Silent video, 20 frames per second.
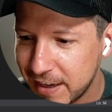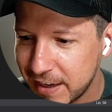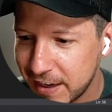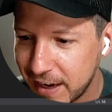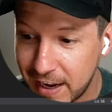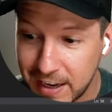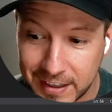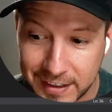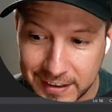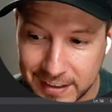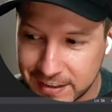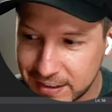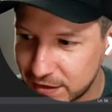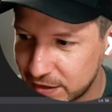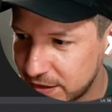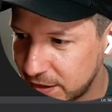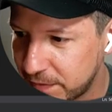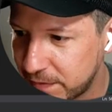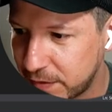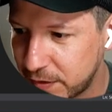And this
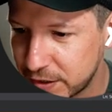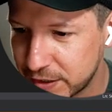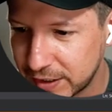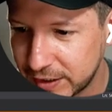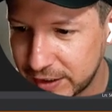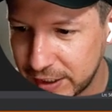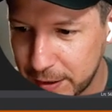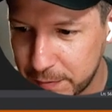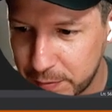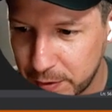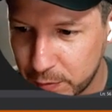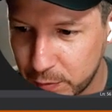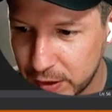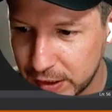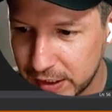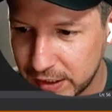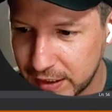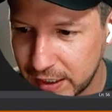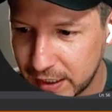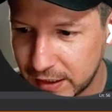is the first attempt, and we
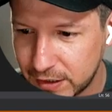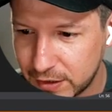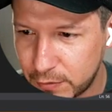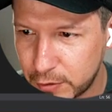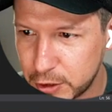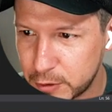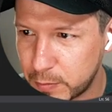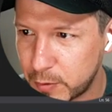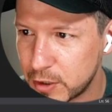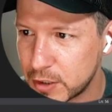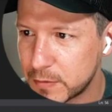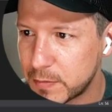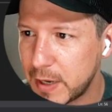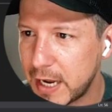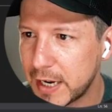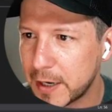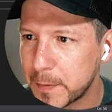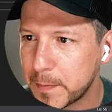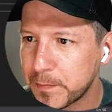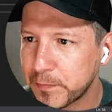did get the response
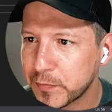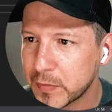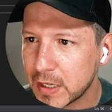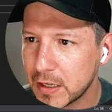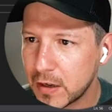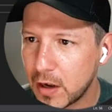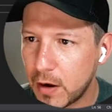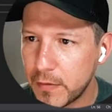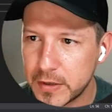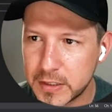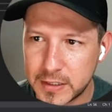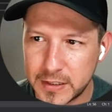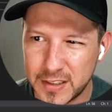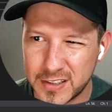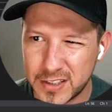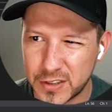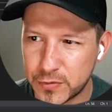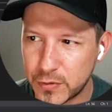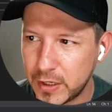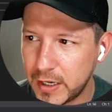back. Obviously,
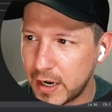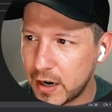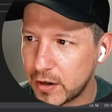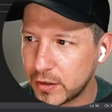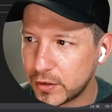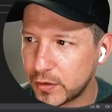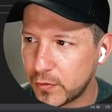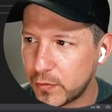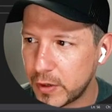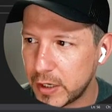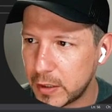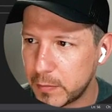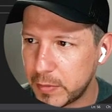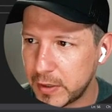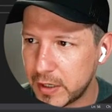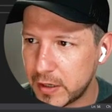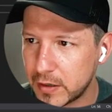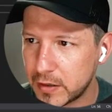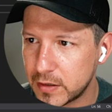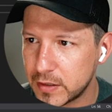this is really hard to read
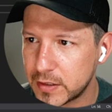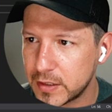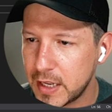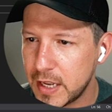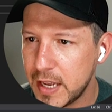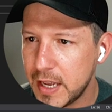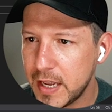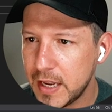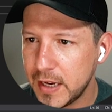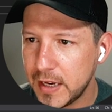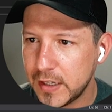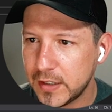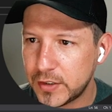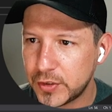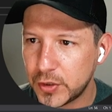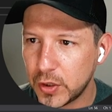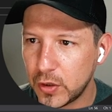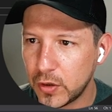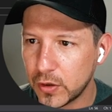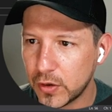because
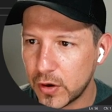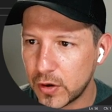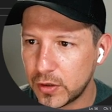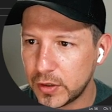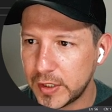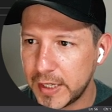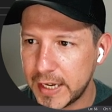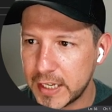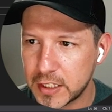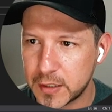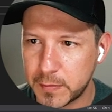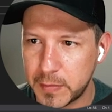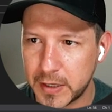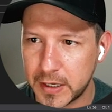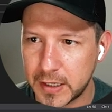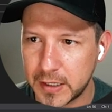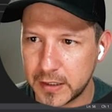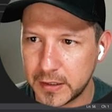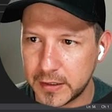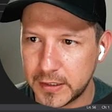it's all condensed,
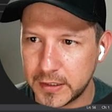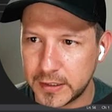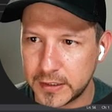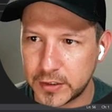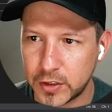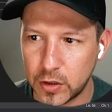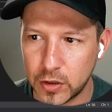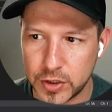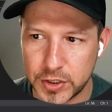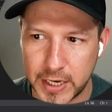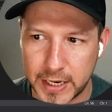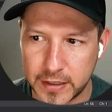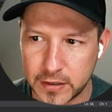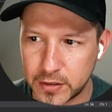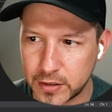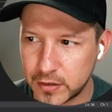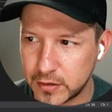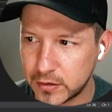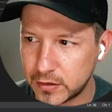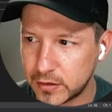but this is all
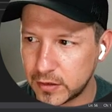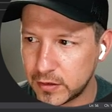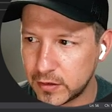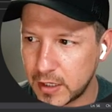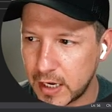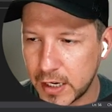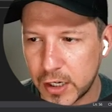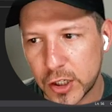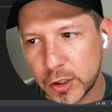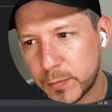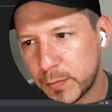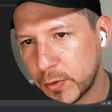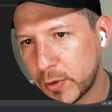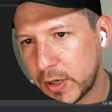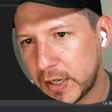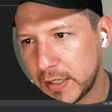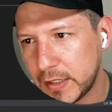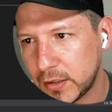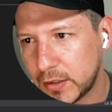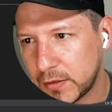JSON, so I could put
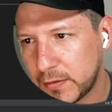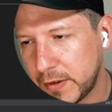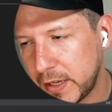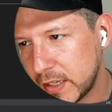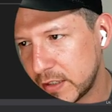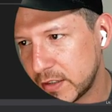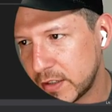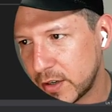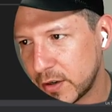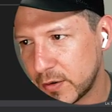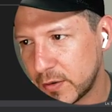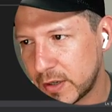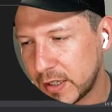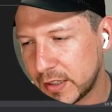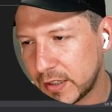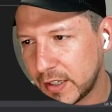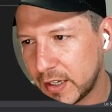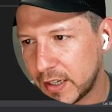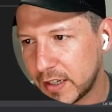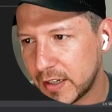it into VS Code
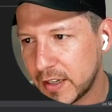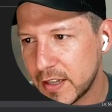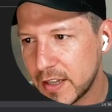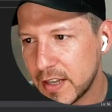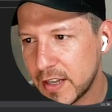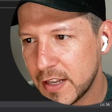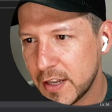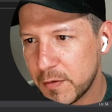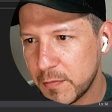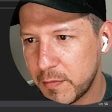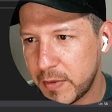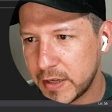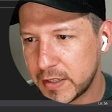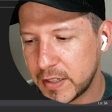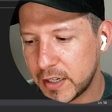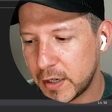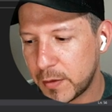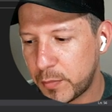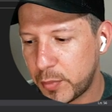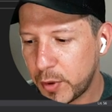and then
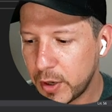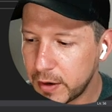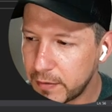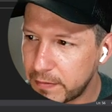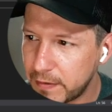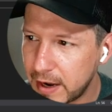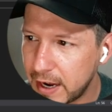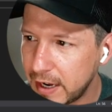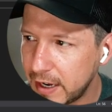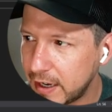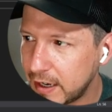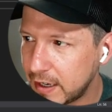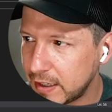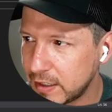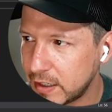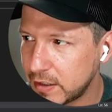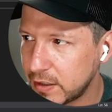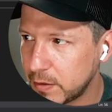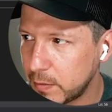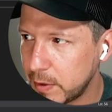basically prettify it, and
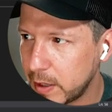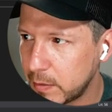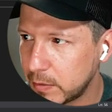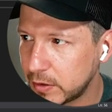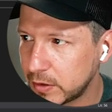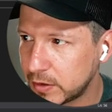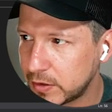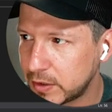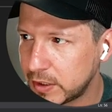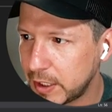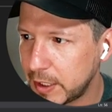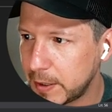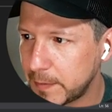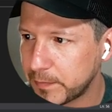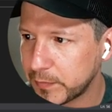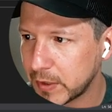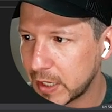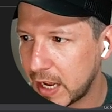then you'll be able to see.